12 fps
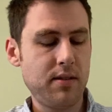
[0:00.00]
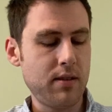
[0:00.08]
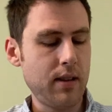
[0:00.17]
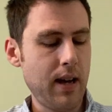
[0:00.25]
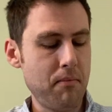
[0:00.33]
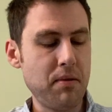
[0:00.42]
So
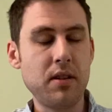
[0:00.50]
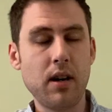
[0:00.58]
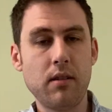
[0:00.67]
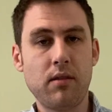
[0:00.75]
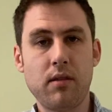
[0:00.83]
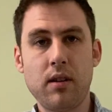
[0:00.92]
that'll be
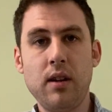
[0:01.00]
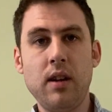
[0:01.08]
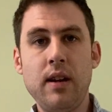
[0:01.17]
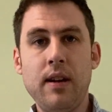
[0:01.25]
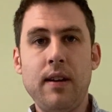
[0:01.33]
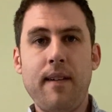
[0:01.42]
done
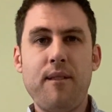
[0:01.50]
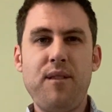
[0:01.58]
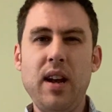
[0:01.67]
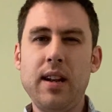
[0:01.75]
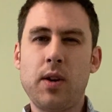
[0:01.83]
fairly